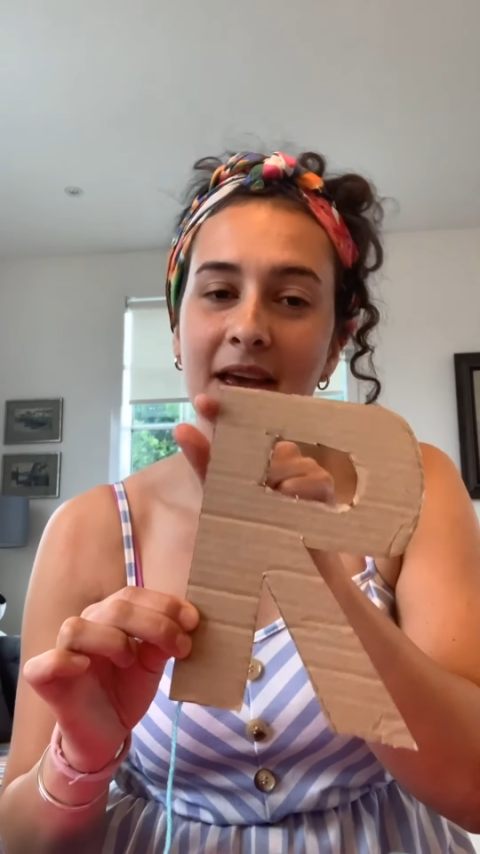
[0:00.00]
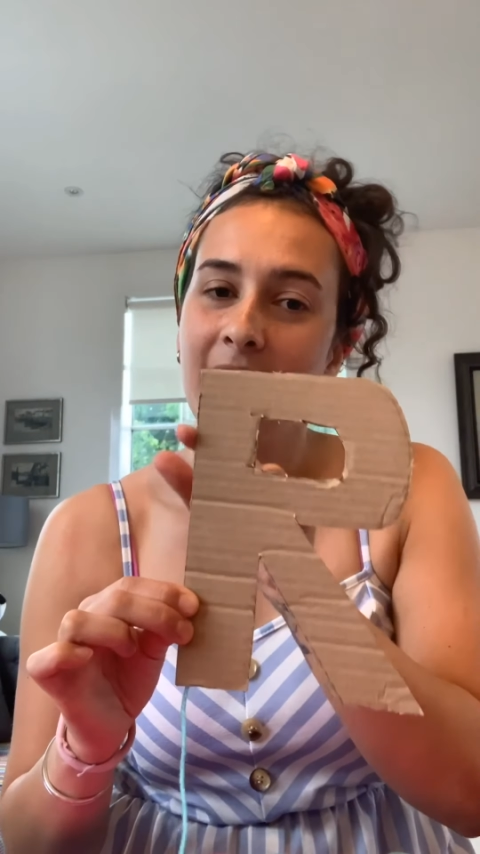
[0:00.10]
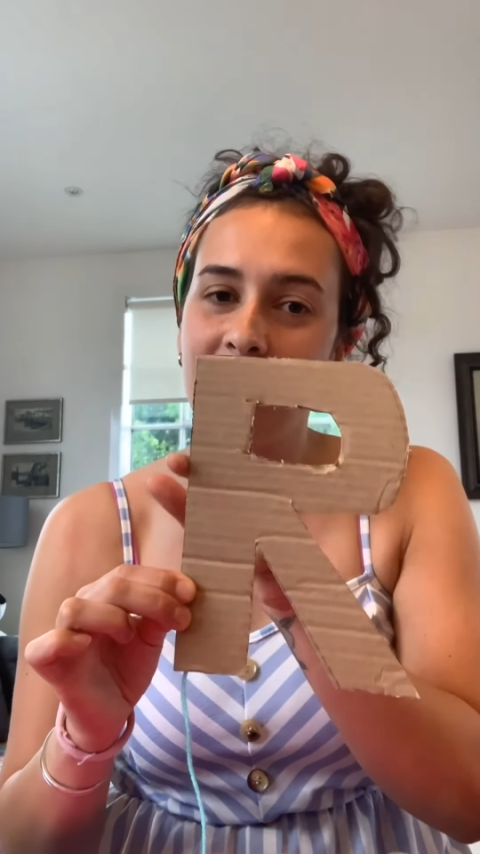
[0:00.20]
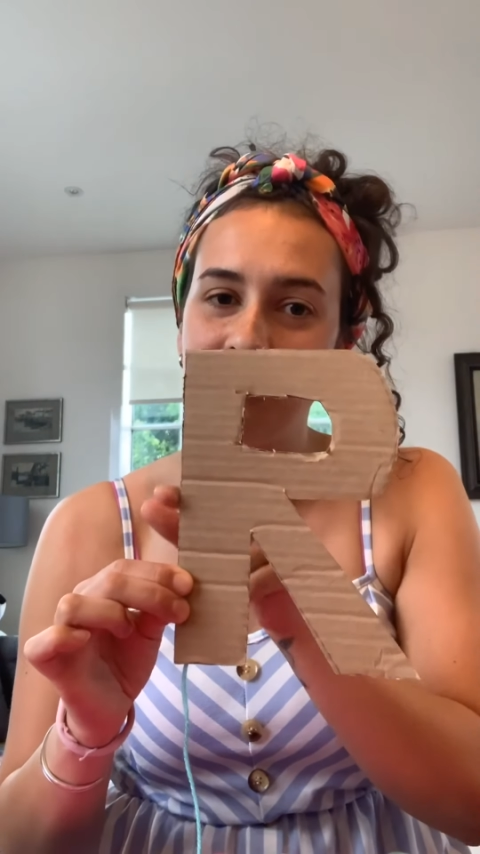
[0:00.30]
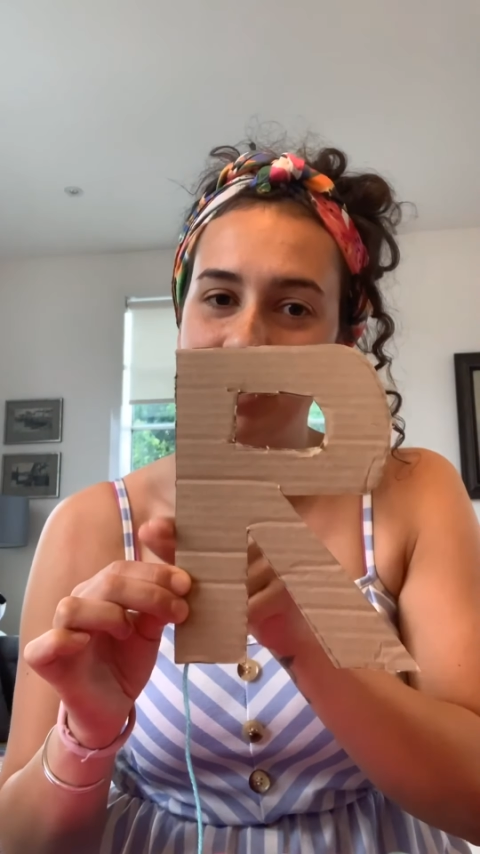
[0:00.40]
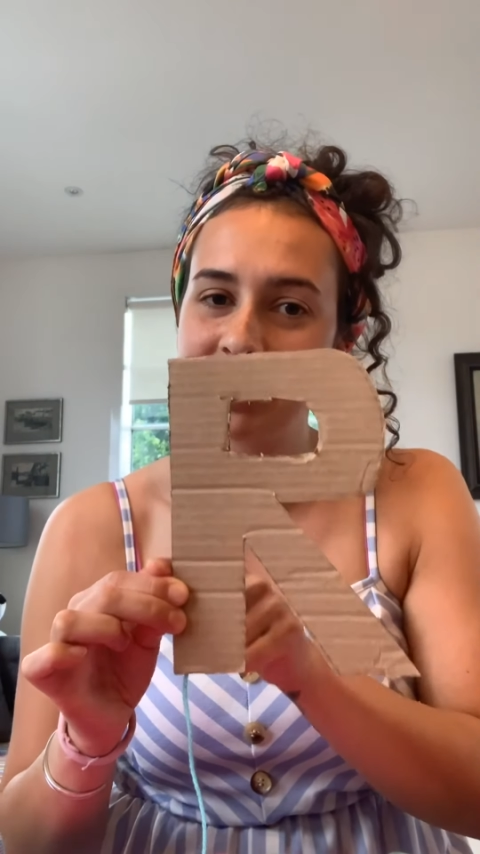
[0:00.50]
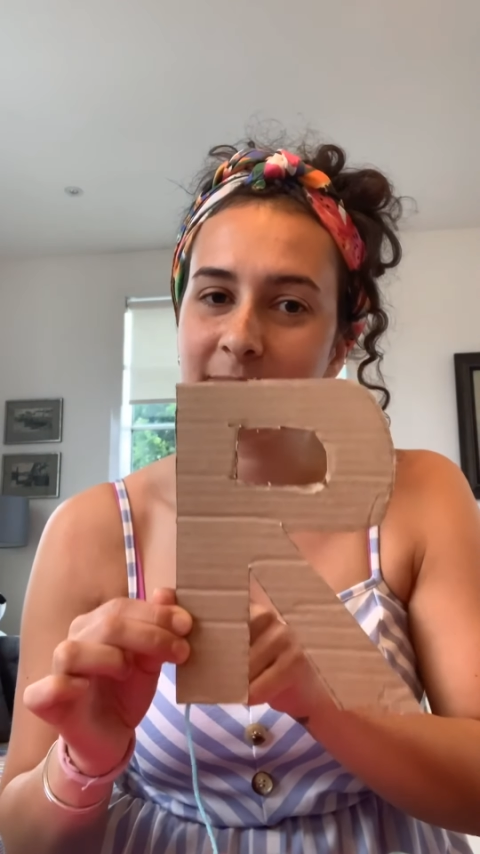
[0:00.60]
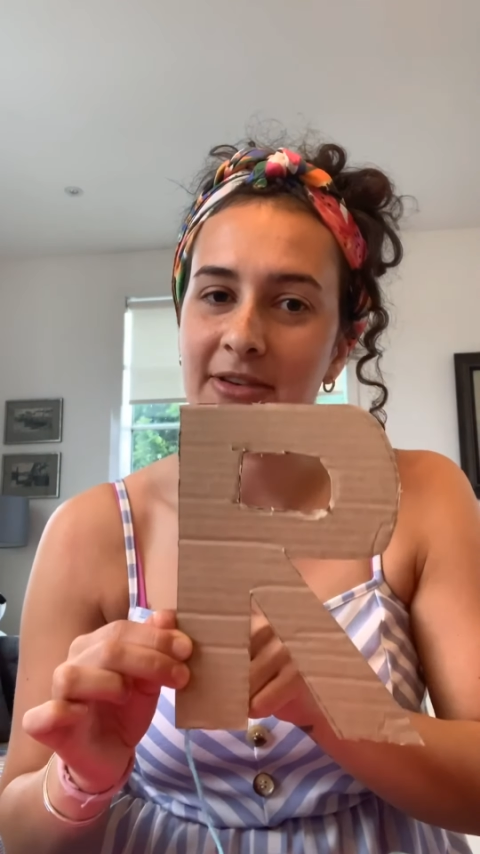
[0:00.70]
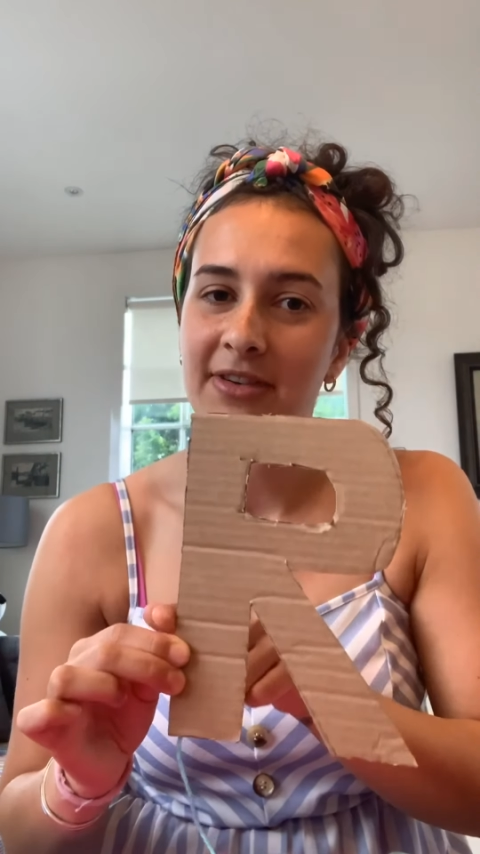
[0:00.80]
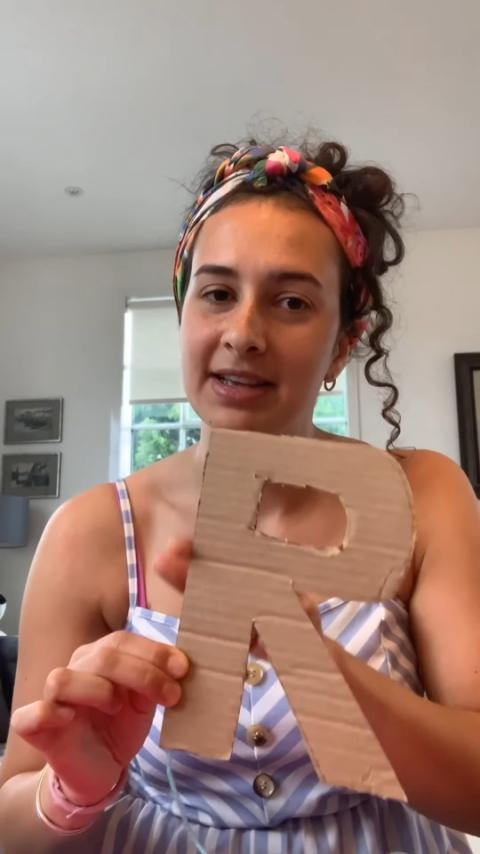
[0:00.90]
I've picked my
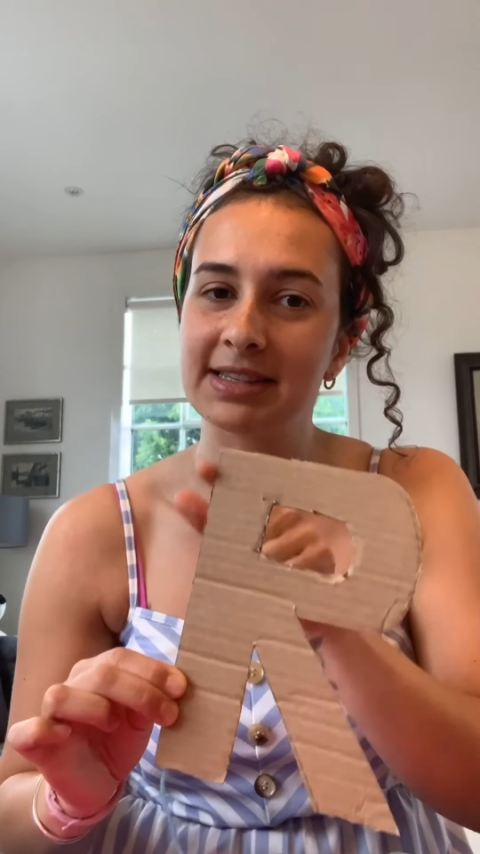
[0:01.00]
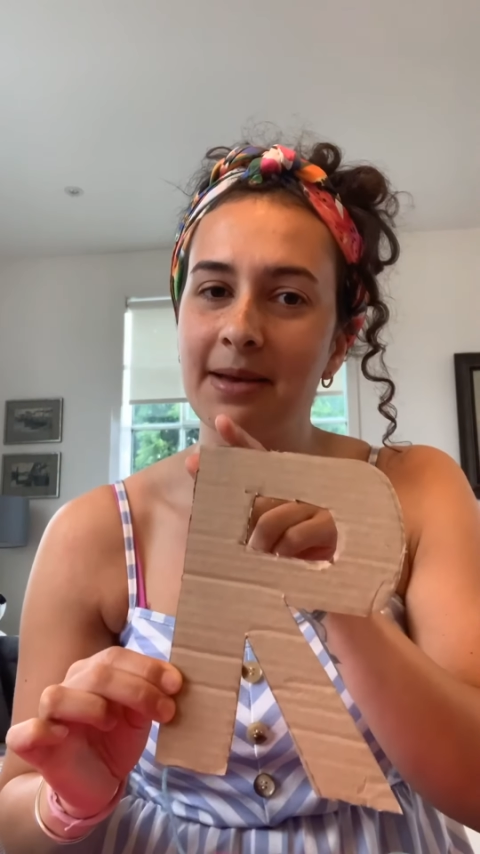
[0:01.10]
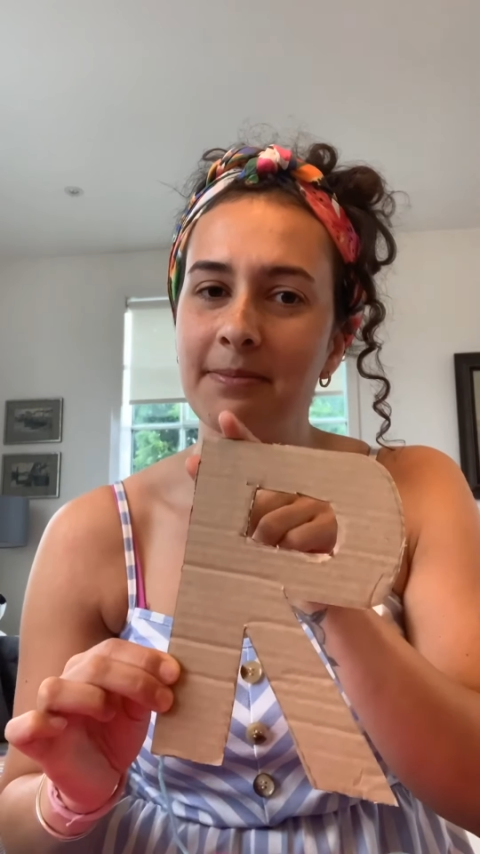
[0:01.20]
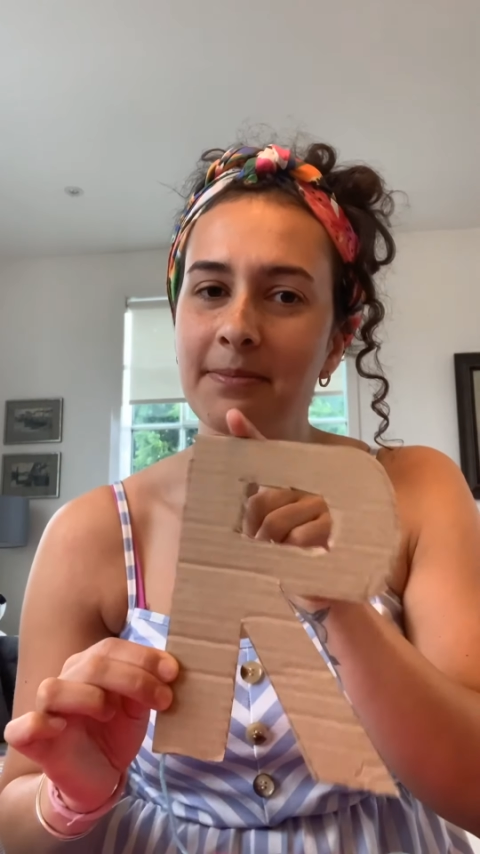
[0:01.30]
first name